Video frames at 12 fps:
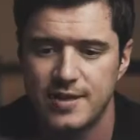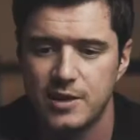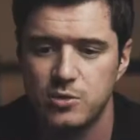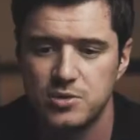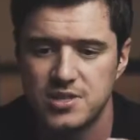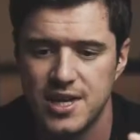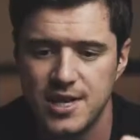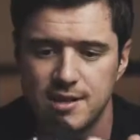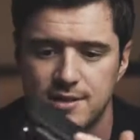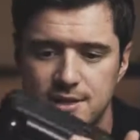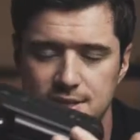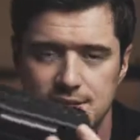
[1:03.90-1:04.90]
they all
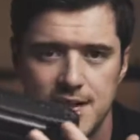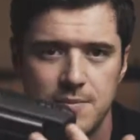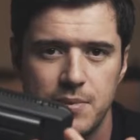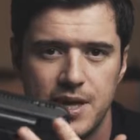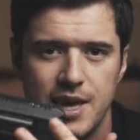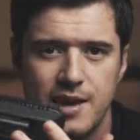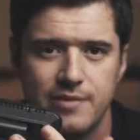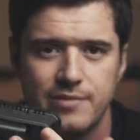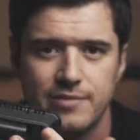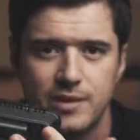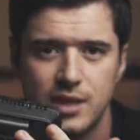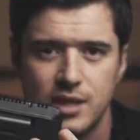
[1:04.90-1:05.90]
take these
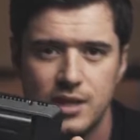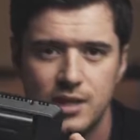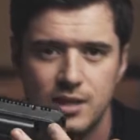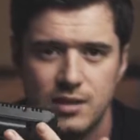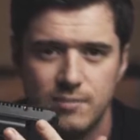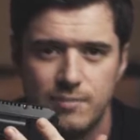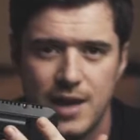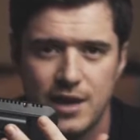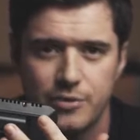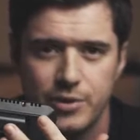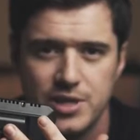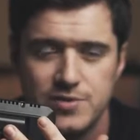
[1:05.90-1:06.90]
NPF
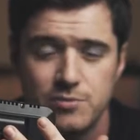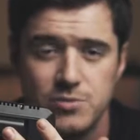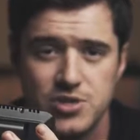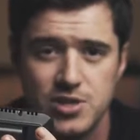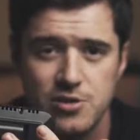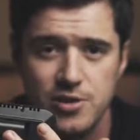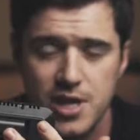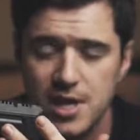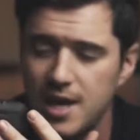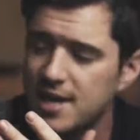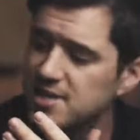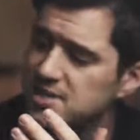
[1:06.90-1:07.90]
batteries from
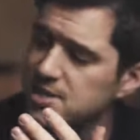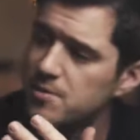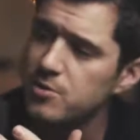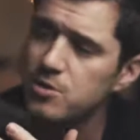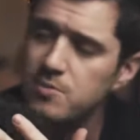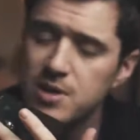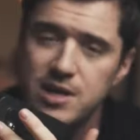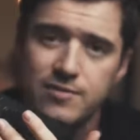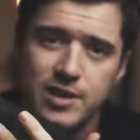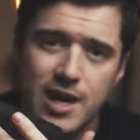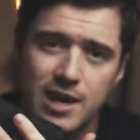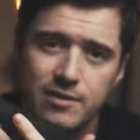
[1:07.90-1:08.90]
Sony, and some of them
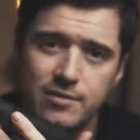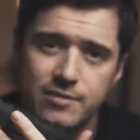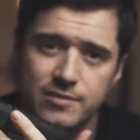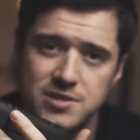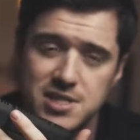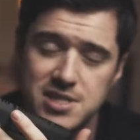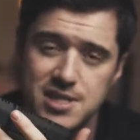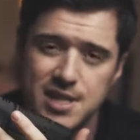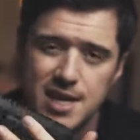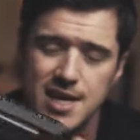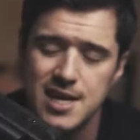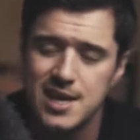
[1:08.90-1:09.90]
even have
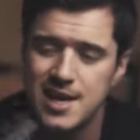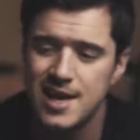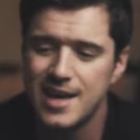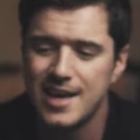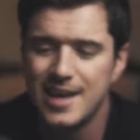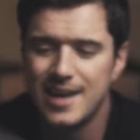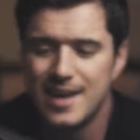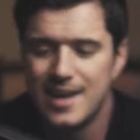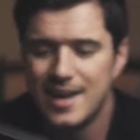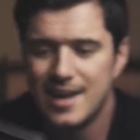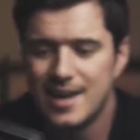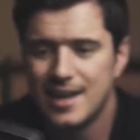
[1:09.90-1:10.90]
DC in,
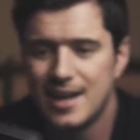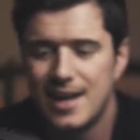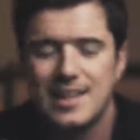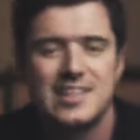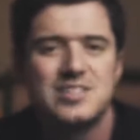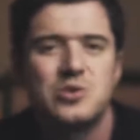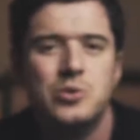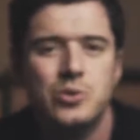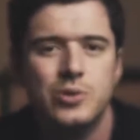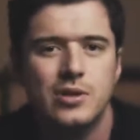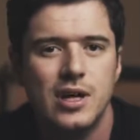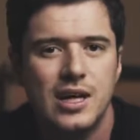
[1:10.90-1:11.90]
and that's
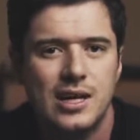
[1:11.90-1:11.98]
cool.